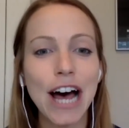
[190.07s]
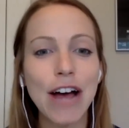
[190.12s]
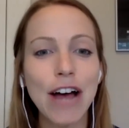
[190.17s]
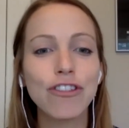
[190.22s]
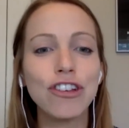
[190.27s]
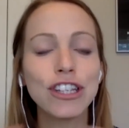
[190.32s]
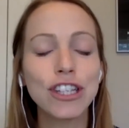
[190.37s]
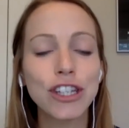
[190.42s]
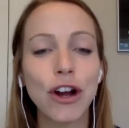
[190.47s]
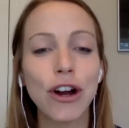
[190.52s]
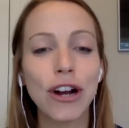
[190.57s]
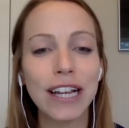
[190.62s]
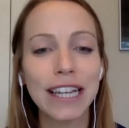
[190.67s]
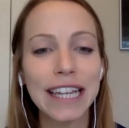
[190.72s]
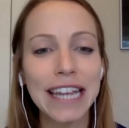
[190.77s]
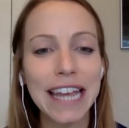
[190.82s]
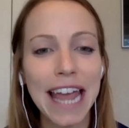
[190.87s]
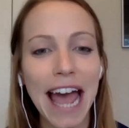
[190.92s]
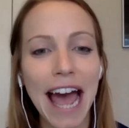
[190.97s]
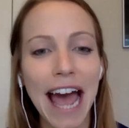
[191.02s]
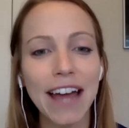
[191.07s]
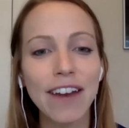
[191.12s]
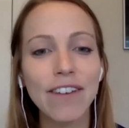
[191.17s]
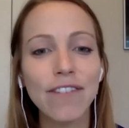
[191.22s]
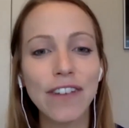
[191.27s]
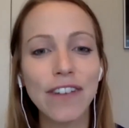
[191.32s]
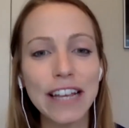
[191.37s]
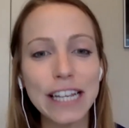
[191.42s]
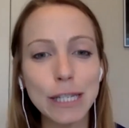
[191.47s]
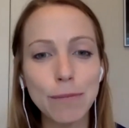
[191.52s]
She's currently at
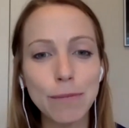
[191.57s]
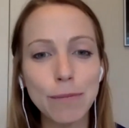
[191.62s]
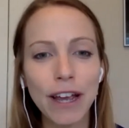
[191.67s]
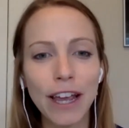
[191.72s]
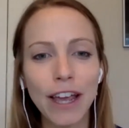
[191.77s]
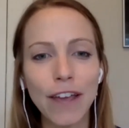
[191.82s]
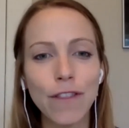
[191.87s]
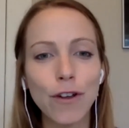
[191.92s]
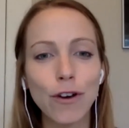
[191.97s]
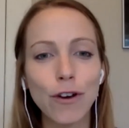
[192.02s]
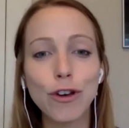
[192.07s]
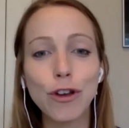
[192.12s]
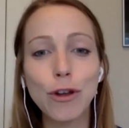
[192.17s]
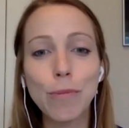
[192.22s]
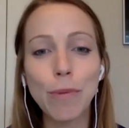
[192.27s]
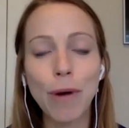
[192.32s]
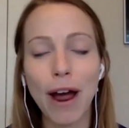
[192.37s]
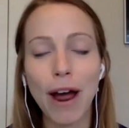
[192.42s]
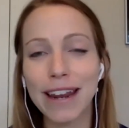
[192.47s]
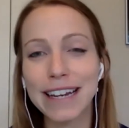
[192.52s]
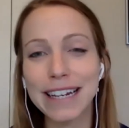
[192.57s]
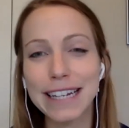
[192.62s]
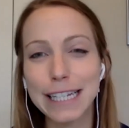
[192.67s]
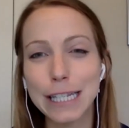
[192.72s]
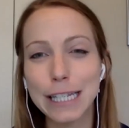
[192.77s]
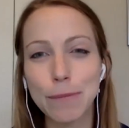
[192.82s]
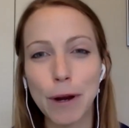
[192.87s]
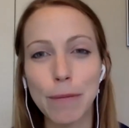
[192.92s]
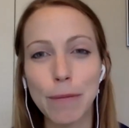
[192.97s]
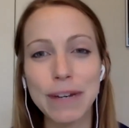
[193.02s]
Facebook in their new product
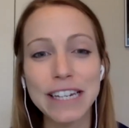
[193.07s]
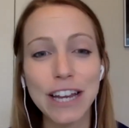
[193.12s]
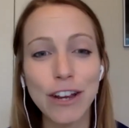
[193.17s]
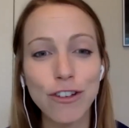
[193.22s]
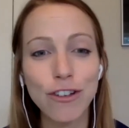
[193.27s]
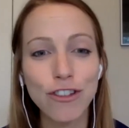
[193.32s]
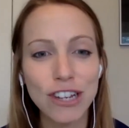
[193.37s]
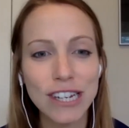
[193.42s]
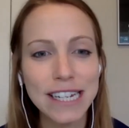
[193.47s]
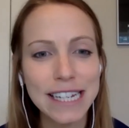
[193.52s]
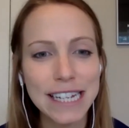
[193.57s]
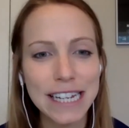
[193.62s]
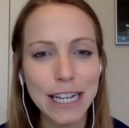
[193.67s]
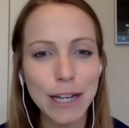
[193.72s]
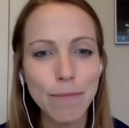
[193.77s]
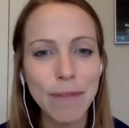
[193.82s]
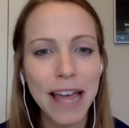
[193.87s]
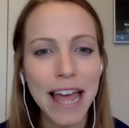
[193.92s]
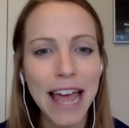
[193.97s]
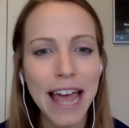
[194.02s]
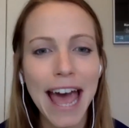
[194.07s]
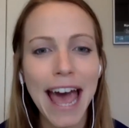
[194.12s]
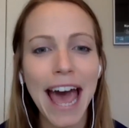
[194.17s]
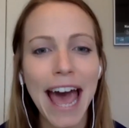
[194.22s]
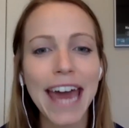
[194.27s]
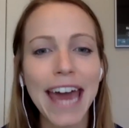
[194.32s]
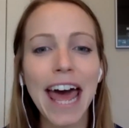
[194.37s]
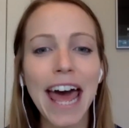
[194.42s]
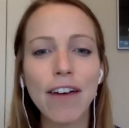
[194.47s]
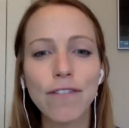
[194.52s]
experimentation team.
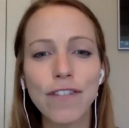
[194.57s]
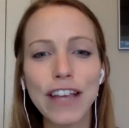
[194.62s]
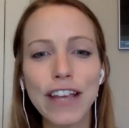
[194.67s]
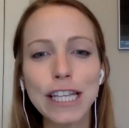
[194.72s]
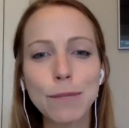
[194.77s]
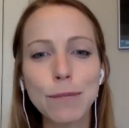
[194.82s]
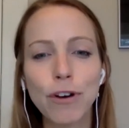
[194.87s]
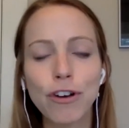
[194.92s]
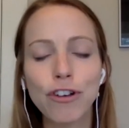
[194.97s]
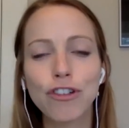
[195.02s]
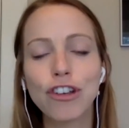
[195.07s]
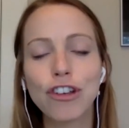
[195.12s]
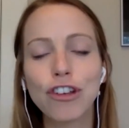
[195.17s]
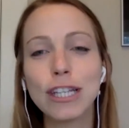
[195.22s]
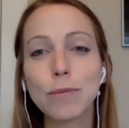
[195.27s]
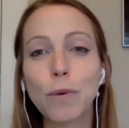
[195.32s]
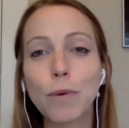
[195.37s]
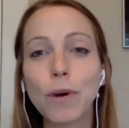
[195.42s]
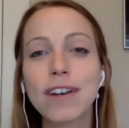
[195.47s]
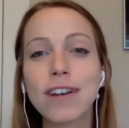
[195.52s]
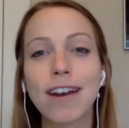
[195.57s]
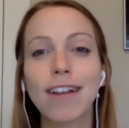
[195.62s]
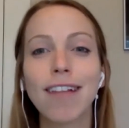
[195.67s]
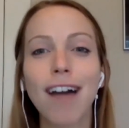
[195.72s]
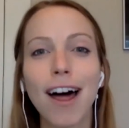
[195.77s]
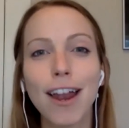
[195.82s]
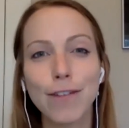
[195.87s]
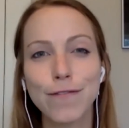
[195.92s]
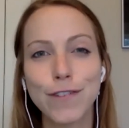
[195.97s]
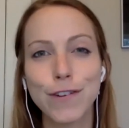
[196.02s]
And at Facebook, she's worked on a
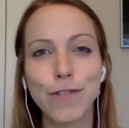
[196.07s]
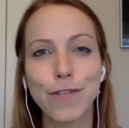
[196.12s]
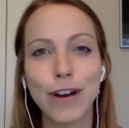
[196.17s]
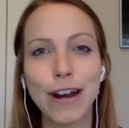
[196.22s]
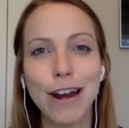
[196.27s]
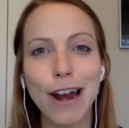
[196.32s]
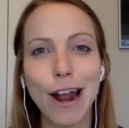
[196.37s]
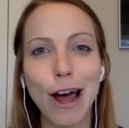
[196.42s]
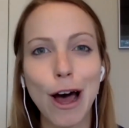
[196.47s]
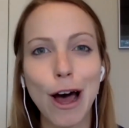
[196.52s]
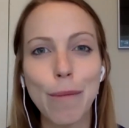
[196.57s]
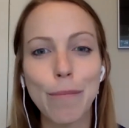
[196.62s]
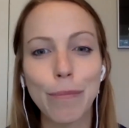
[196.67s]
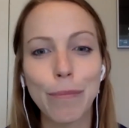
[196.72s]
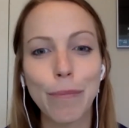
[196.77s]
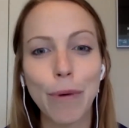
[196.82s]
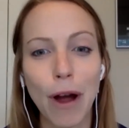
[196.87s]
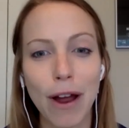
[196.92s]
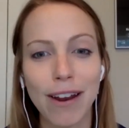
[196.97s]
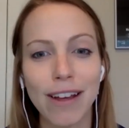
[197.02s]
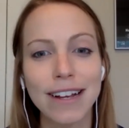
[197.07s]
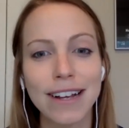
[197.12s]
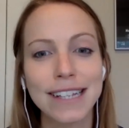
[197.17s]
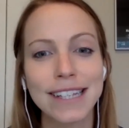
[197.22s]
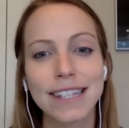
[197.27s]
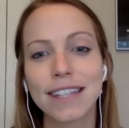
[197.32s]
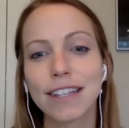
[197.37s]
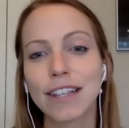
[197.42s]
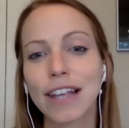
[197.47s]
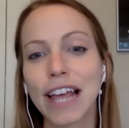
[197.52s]
lot of different
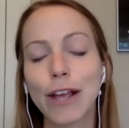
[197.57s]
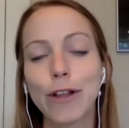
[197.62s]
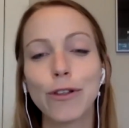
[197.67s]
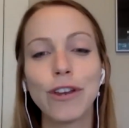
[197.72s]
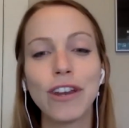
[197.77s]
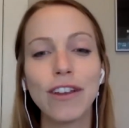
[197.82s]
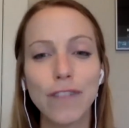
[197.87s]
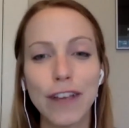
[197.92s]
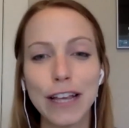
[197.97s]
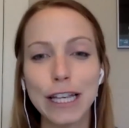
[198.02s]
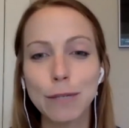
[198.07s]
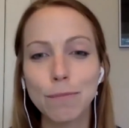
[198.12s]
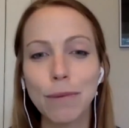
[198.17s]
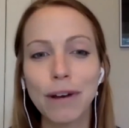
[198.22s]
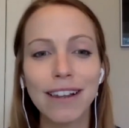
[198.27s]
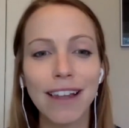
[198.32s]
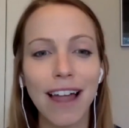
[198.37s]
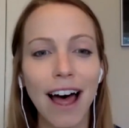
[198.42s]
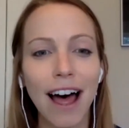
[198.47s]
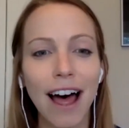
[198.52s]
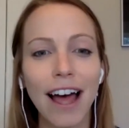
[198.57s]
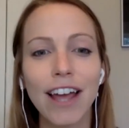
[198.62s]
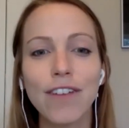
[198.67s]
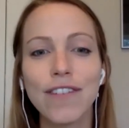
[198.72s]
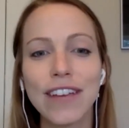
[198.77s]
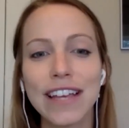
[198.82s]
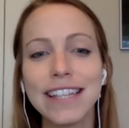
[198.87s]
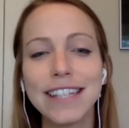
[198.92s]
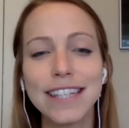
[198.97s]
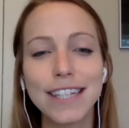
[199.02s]
products, including Facebook
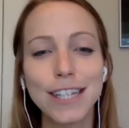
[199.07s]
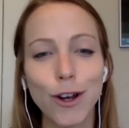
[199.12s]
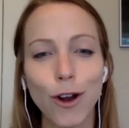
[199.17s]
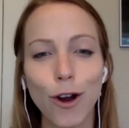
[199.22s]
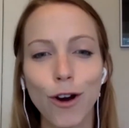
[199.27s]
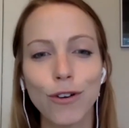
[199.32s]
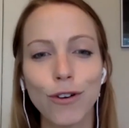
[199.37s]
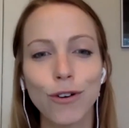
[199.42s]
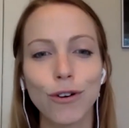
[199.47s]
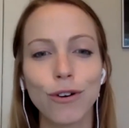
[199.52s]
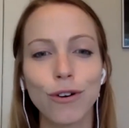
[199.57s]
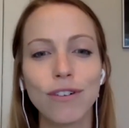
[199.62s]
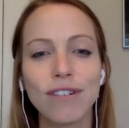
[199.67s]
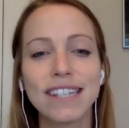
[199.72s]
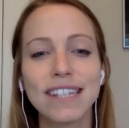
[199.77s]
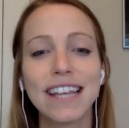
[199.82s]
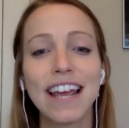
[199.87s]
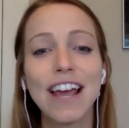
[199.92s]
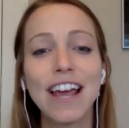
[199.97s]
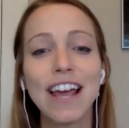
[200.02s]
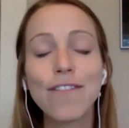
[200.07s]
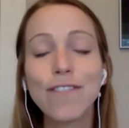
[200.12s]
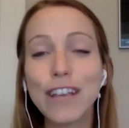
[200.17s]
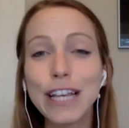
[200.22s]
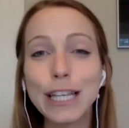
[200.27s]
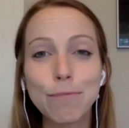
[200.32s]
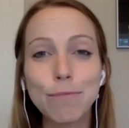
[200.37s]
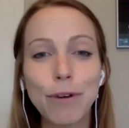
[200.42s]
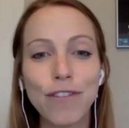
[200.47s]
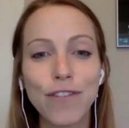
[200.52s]
Live, instant articles,
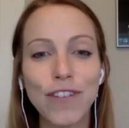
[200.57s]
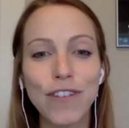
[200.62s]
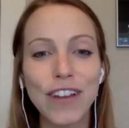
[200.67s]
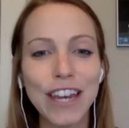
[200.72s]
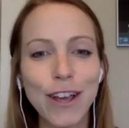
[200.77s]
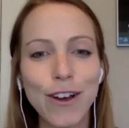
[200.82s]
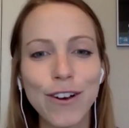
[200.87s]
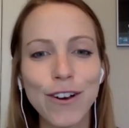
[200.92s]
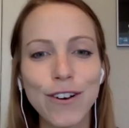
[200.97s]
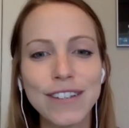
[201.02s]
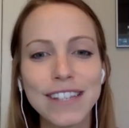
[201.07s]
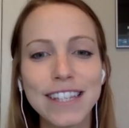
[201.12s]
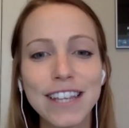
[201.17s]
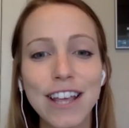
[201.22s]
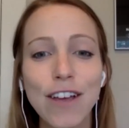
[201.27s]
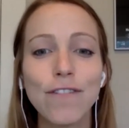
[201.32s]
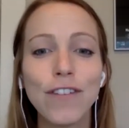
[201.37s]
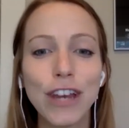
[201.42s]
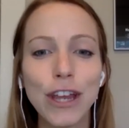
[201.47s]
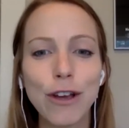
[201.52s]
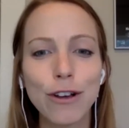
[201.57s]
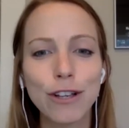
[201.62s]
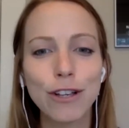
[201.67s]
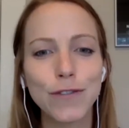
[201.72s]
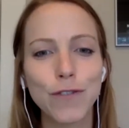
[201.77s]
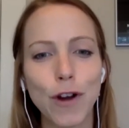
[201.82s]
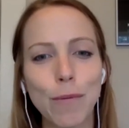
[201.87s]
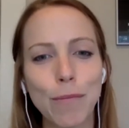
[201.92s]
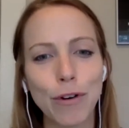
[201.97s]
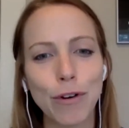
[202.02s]
Facebook videos, videos
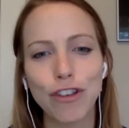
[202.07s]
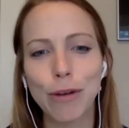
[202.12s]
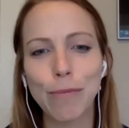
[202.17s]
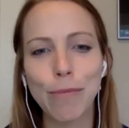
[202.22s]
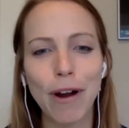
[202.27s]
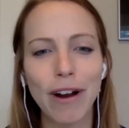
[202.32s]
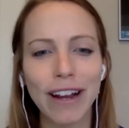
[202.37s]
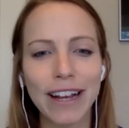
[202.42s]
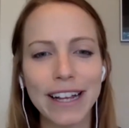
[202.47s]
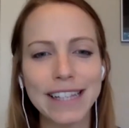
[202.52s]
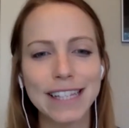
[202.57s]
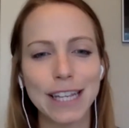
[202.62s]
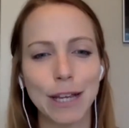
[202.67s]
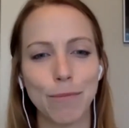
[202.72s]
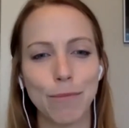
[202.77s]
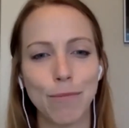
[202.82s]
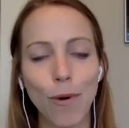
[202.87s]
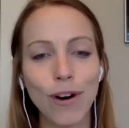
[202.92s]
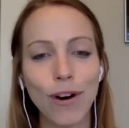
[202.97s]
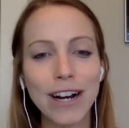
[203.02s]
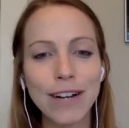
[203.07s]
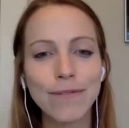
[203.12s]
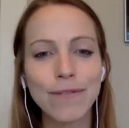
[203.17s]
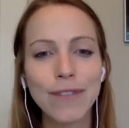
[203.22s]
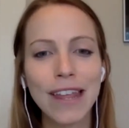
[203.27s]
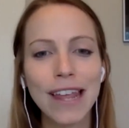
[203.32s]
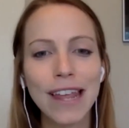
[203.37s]
for emerging markets, and more.